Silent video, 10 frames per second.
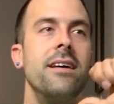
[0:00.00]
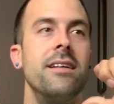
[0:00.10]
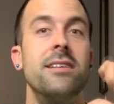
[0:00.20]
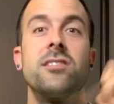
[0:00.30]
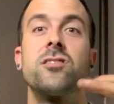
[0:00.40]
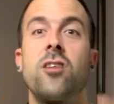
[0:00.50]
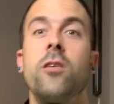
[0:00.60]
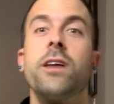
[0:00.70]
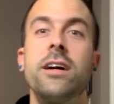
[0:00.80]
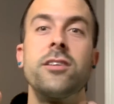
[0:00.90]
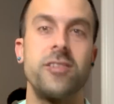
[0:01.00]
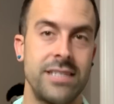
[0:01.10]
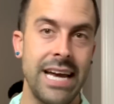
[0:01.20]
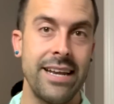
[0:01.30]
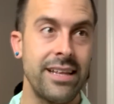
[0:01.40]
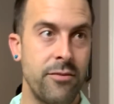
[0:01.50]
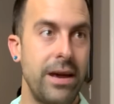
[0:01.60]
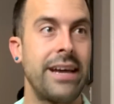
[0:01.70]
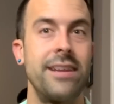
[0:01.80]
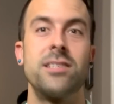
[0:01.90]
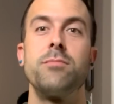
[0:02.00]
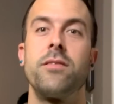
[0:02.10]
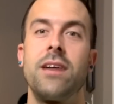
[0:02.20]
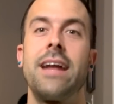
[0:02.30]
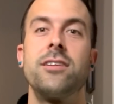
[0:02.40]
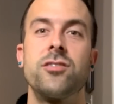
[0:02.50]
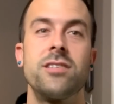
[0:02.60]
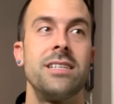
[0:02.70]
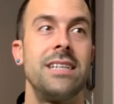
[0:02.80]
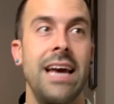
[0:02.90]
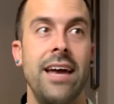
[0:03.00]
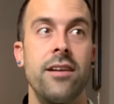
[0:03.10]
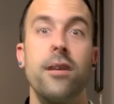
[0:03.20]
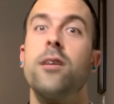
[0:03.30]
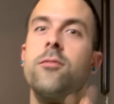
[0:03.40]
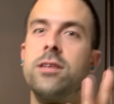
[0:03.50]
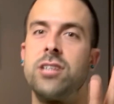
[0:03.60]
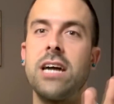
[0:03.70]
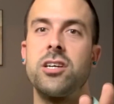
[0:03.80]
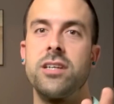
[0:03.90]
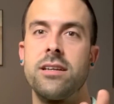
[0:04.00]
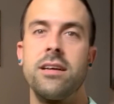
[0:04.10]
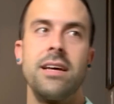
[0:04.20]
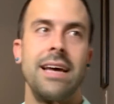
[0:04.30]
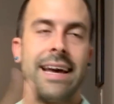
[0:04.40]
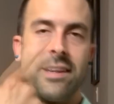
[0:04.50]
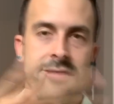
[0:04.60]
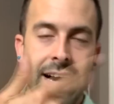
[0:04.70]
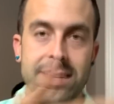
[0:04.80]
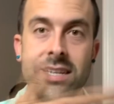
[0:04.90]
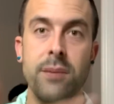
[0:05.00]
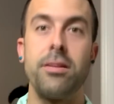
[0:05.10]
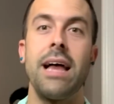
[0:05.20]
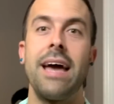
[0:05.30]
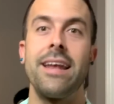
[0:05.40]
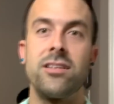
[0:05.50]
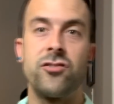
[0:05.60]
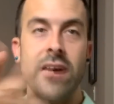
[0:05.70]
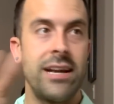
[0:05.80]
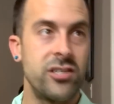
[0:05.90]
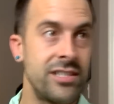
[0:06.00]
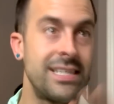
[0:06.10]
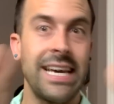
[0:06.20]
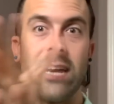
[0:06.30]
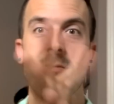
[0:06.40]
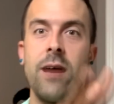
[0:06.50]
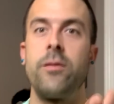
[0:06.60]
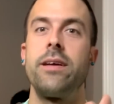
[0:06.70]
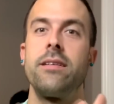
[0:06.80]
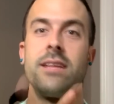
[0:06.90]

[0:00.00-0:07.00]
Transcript: This is called understanding the mechanism of not interested and rejection and devising a plan and strategies to get around it.